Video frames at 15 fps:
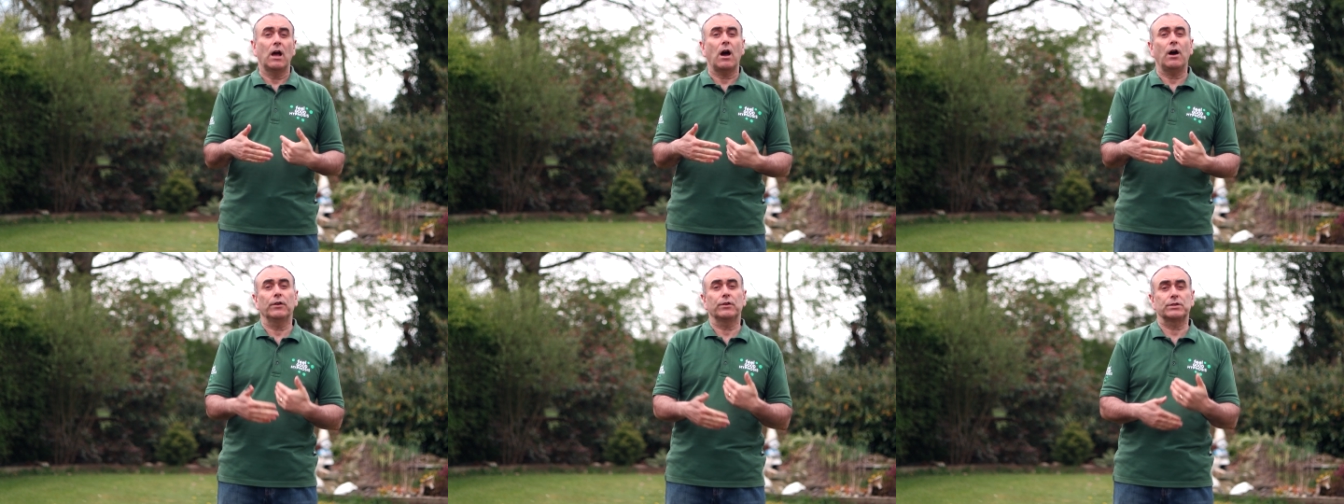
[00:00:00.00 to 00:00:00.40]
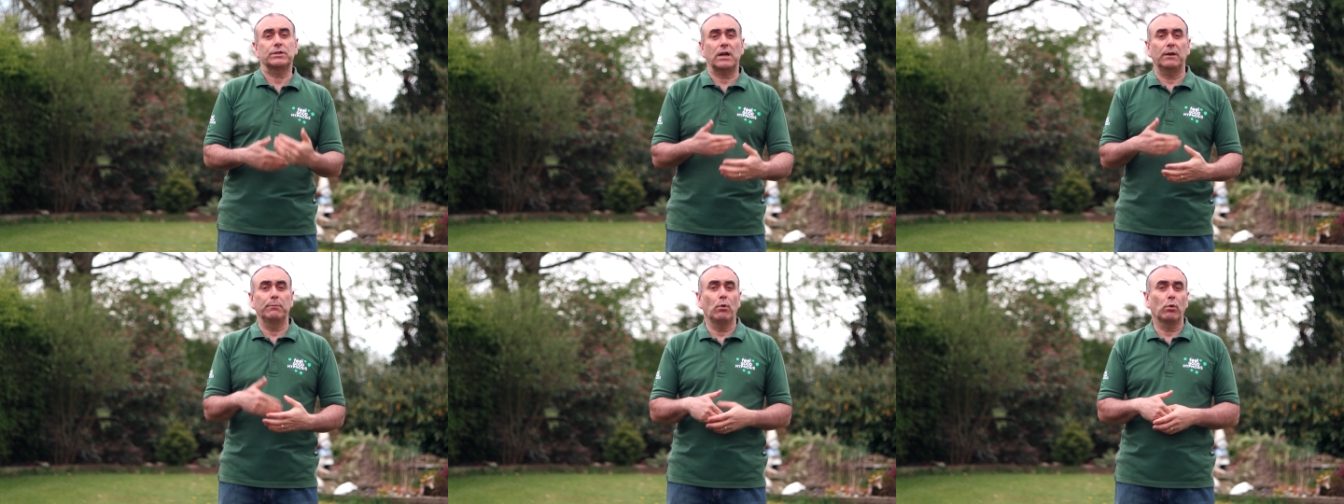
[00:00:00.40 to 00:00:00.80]

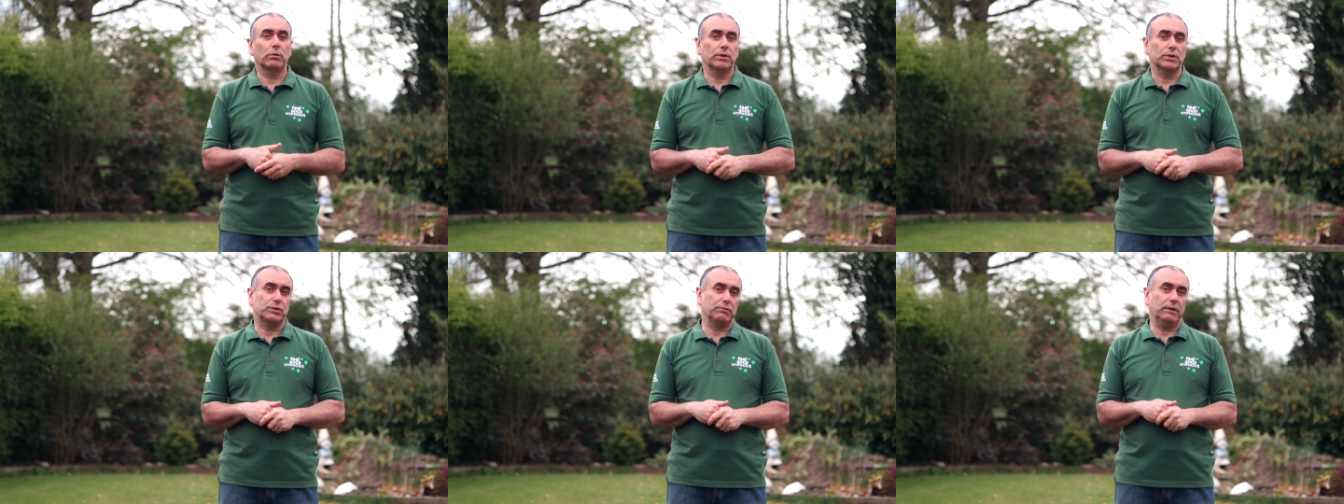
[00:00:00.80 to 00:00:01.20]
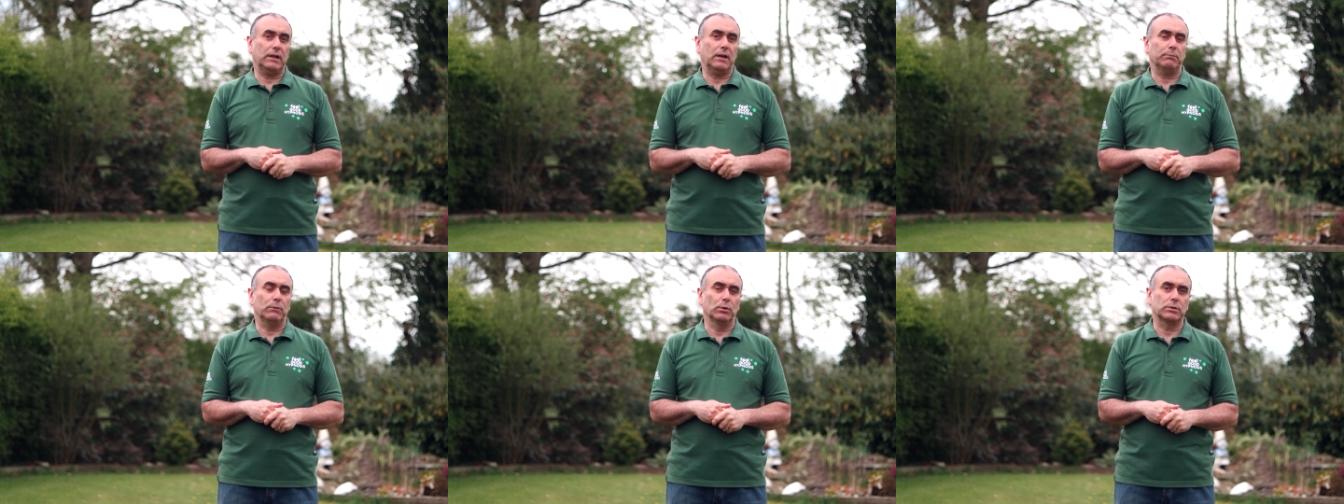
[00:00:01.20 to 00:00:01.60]
understand more on the street
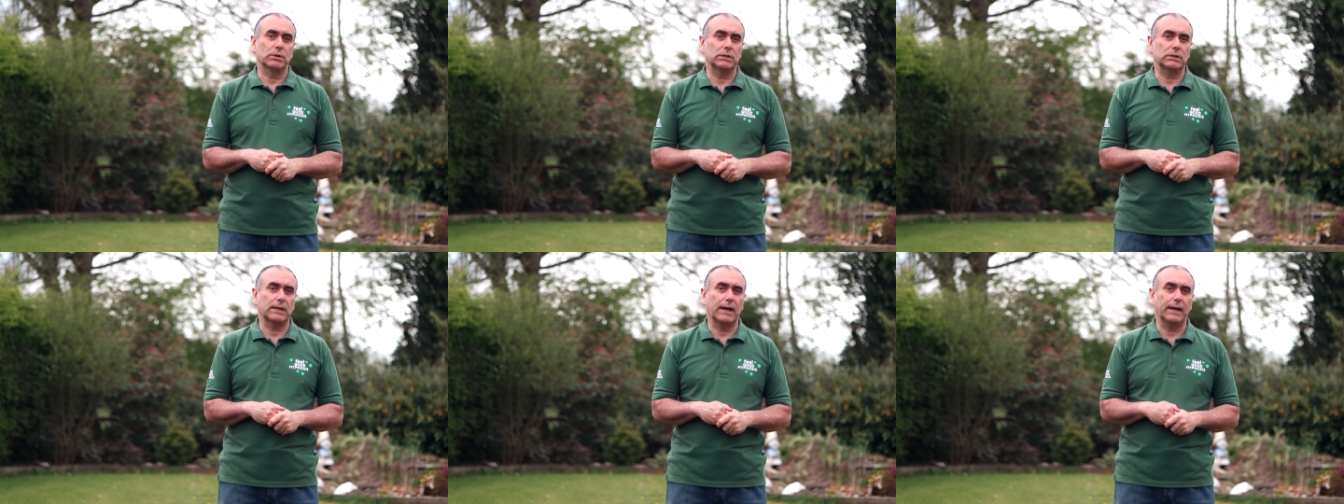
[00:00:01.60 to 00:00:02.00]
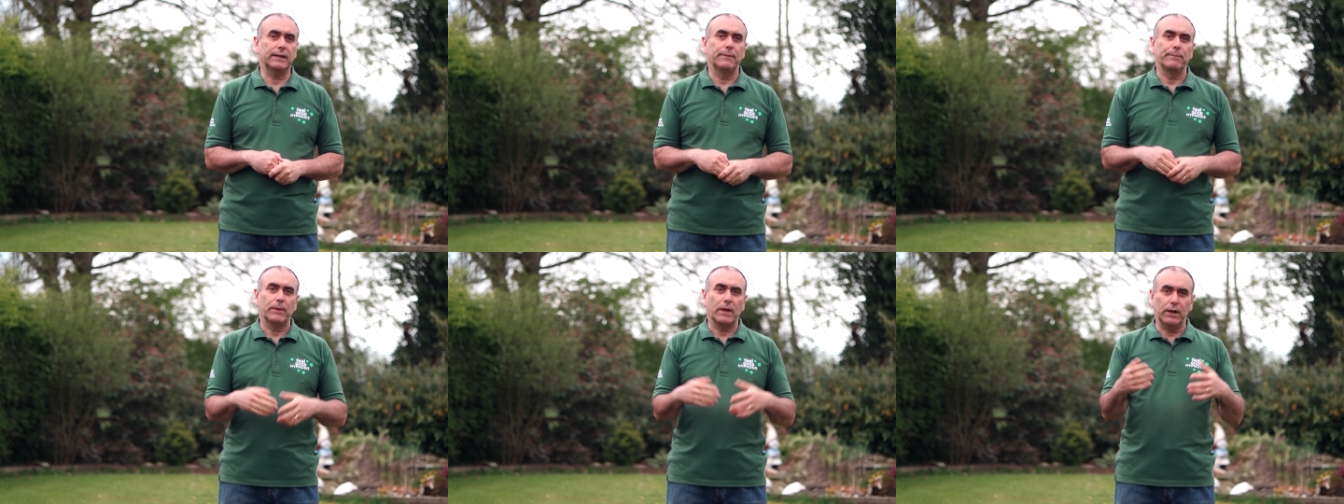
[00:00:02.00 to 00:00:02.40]
hypnosis
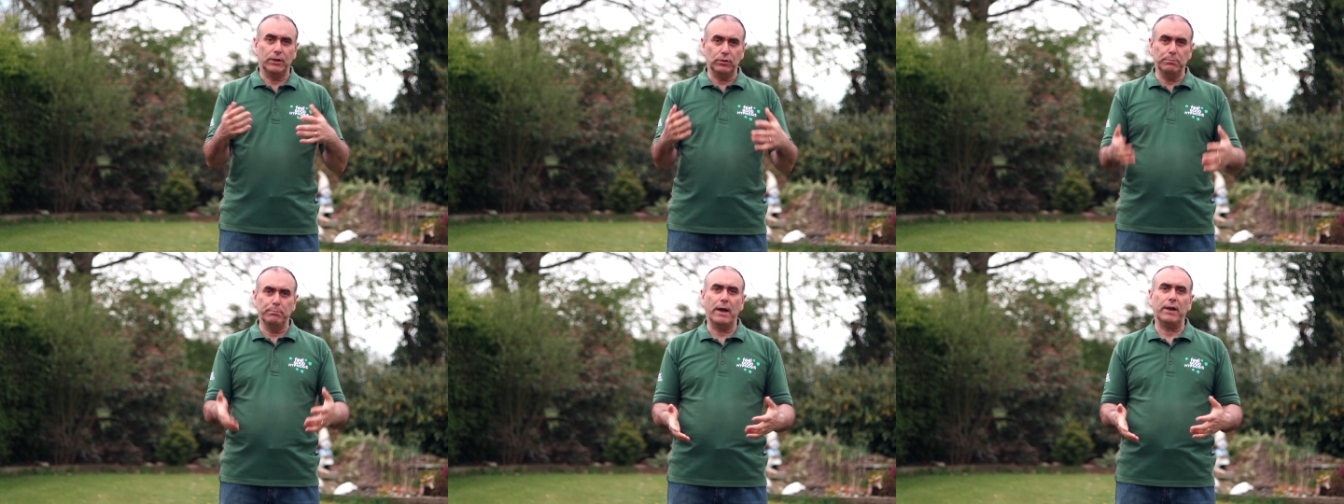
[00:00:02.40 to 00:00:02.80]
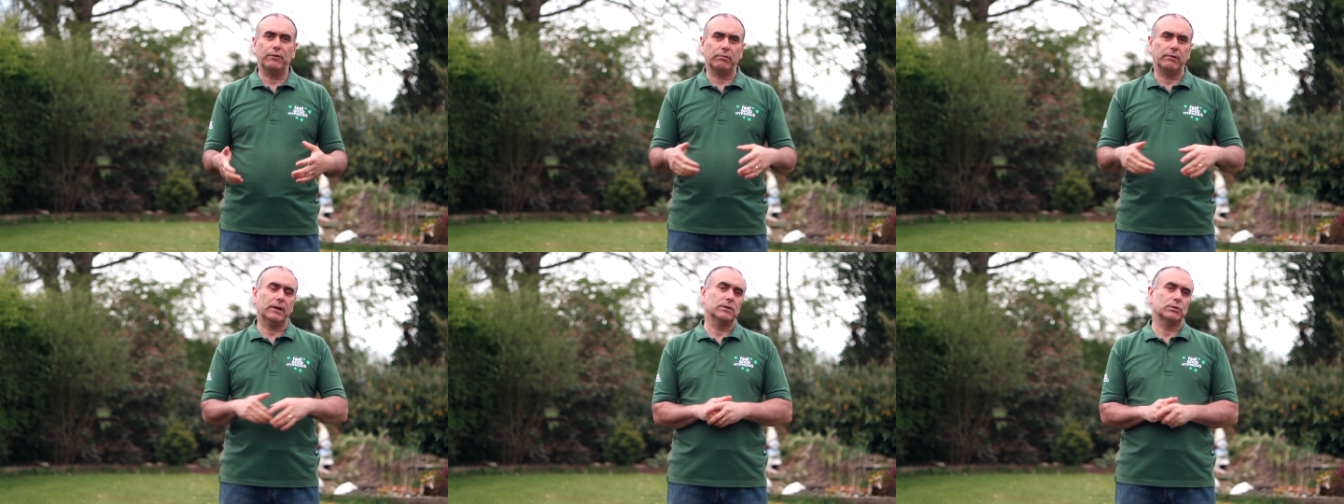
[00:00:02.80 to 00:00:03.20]
side, I do
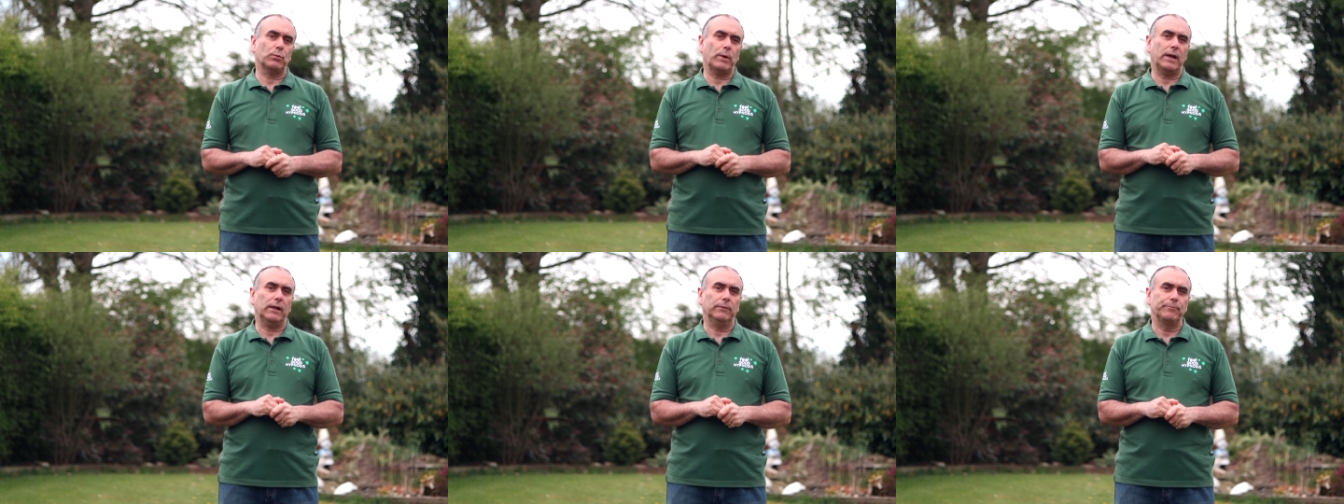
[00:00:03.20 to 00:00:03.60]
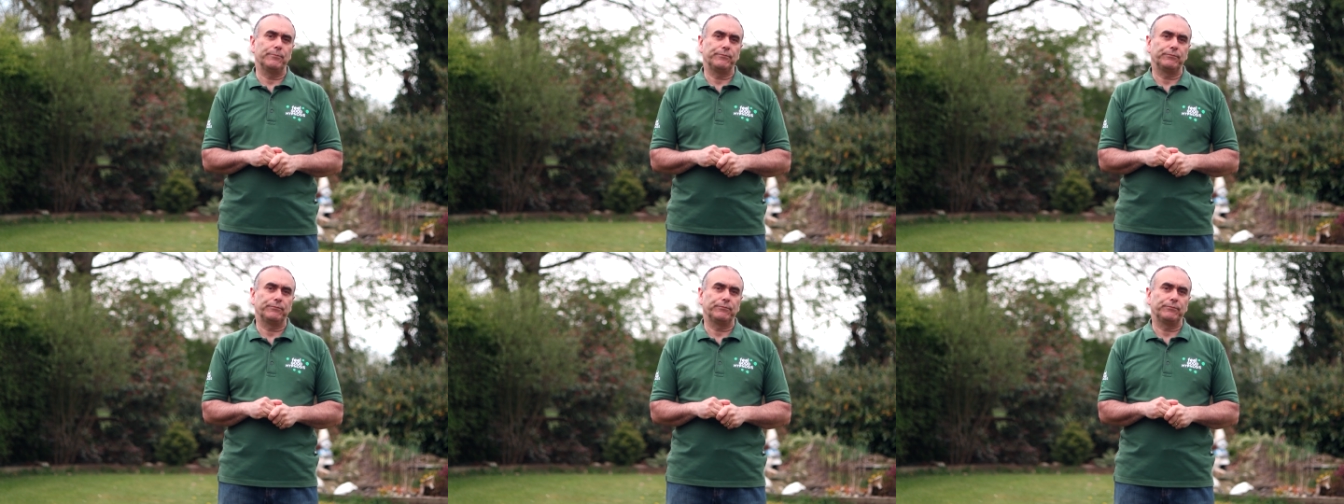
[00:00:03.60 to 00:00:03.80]
mentoring as well.